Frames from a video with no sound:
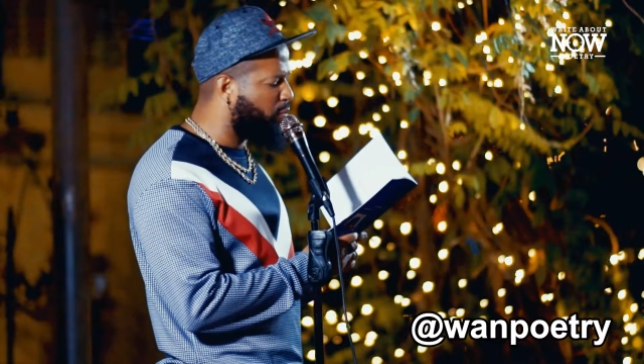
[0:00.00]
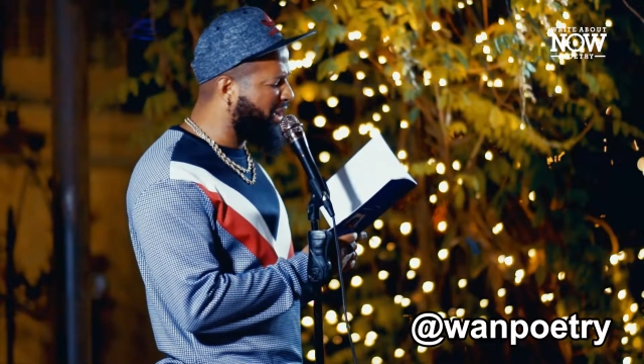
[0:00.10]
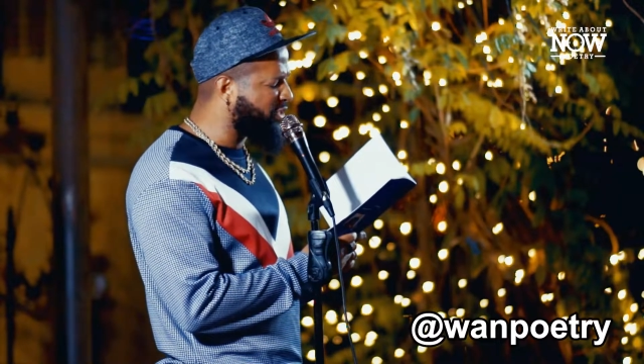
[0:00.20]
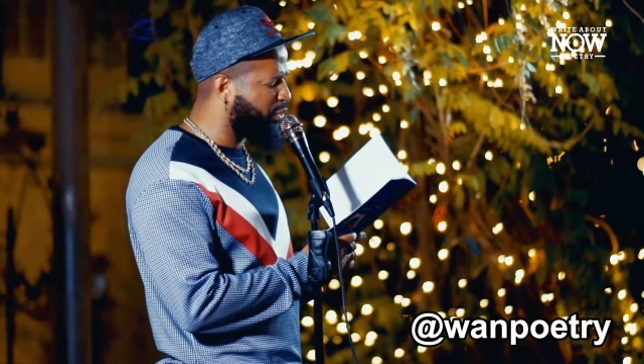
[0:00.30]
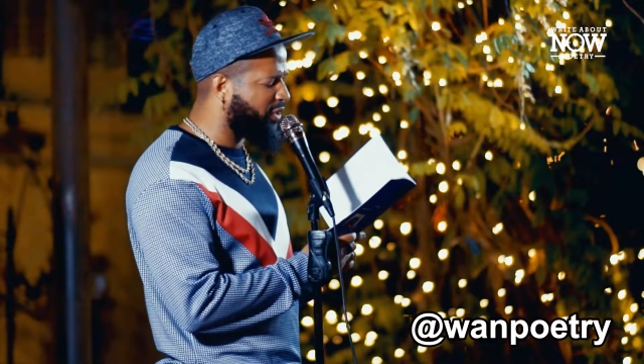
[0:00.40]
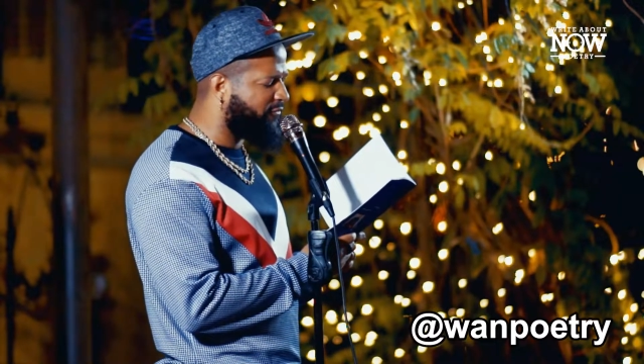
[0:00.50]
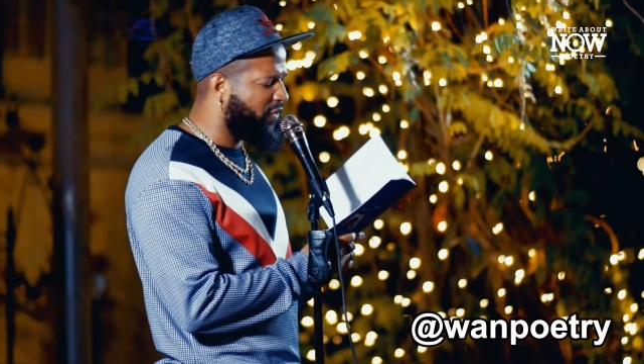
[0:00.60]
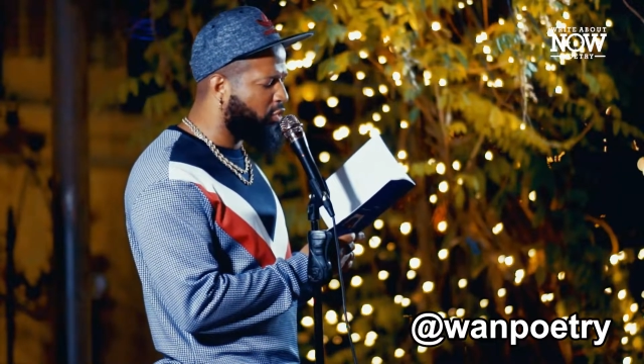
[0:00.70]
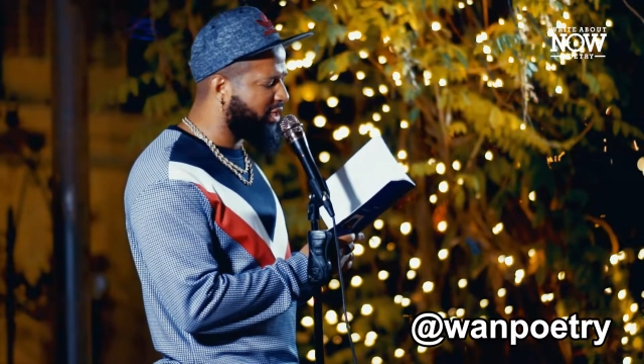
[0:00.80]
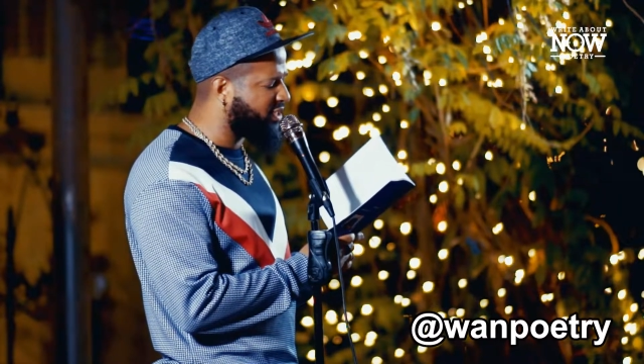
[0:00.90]
mixed with the
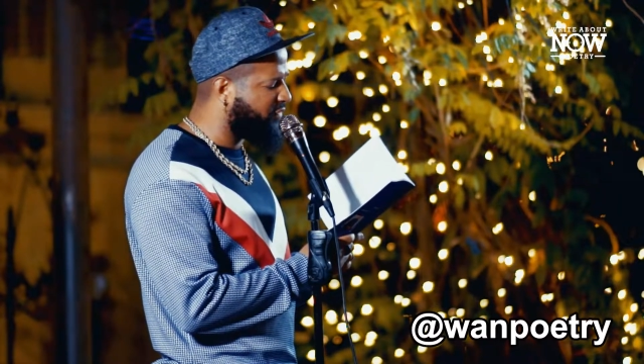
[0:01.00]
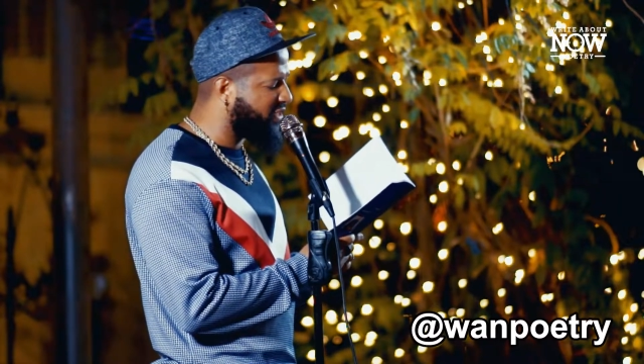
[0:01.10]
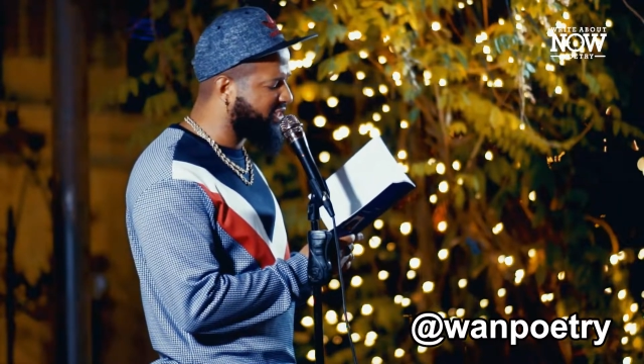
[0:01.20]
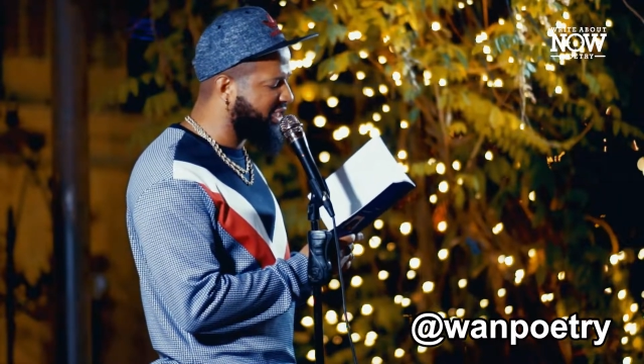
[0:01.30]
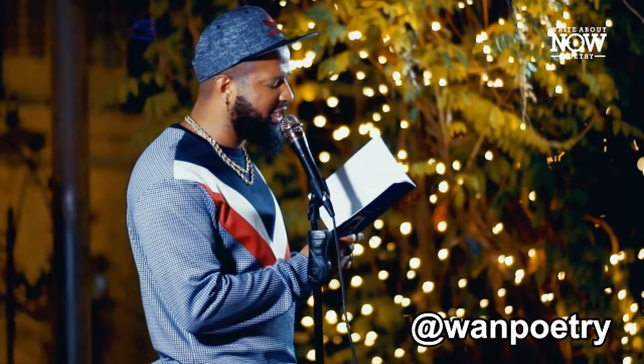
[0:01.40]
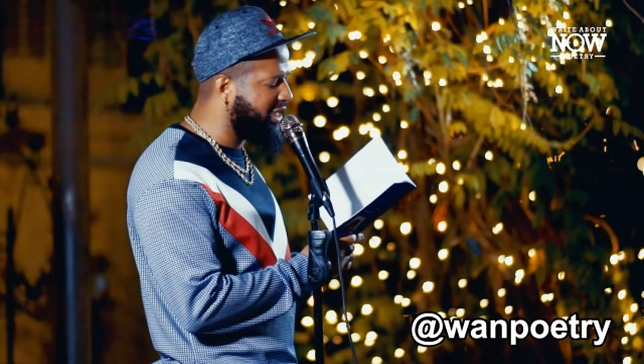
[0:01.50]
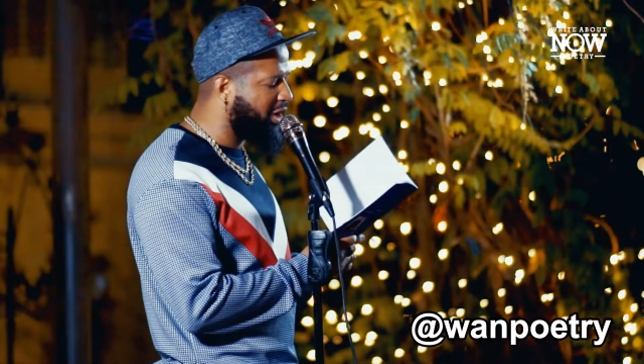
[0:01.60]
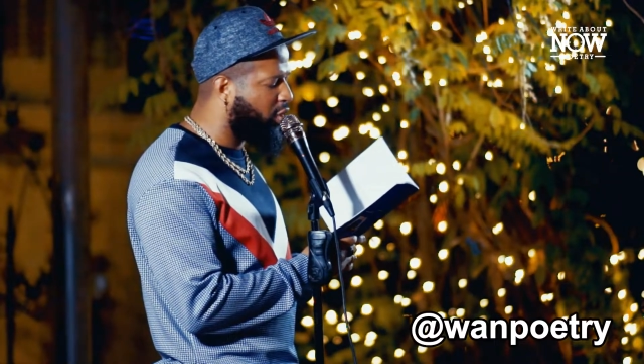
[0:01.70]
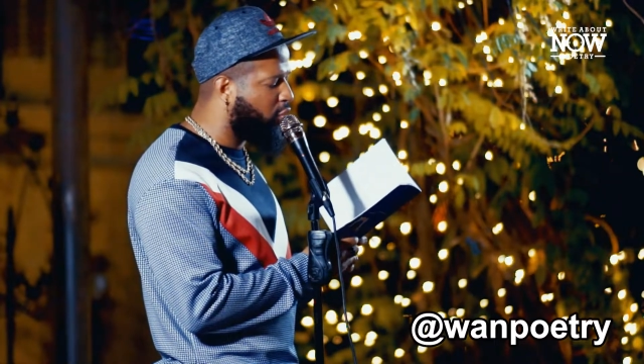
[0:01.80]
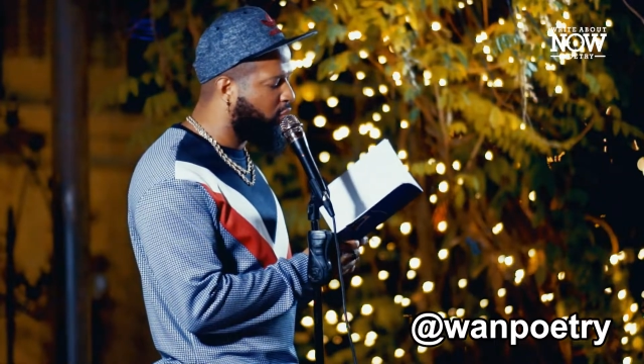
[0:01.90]
focus of a
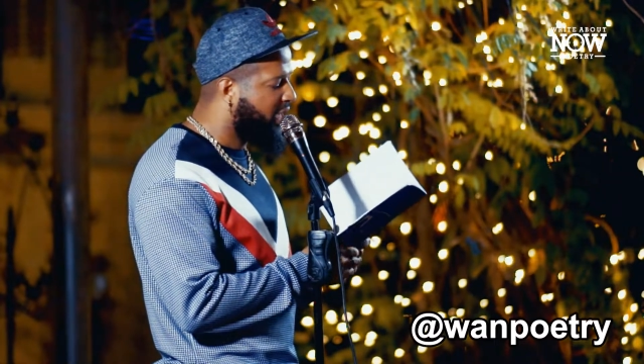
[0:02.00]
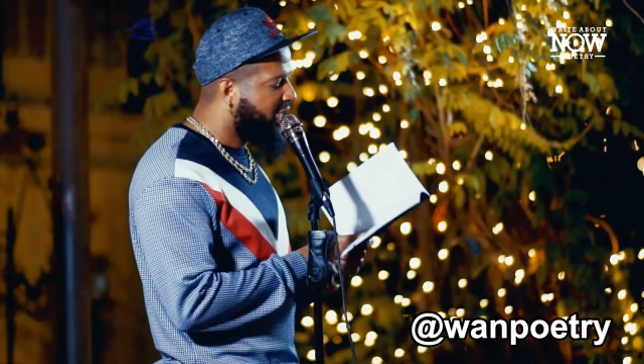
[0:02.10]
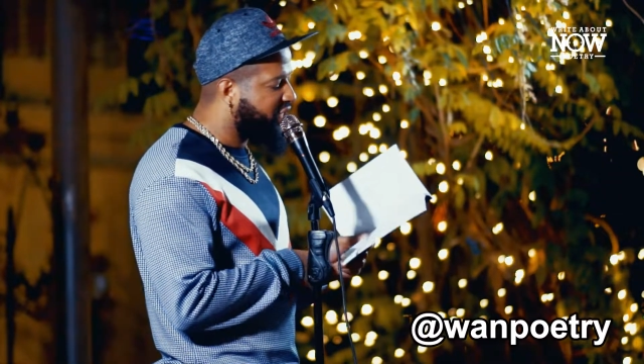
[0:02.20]
CEO.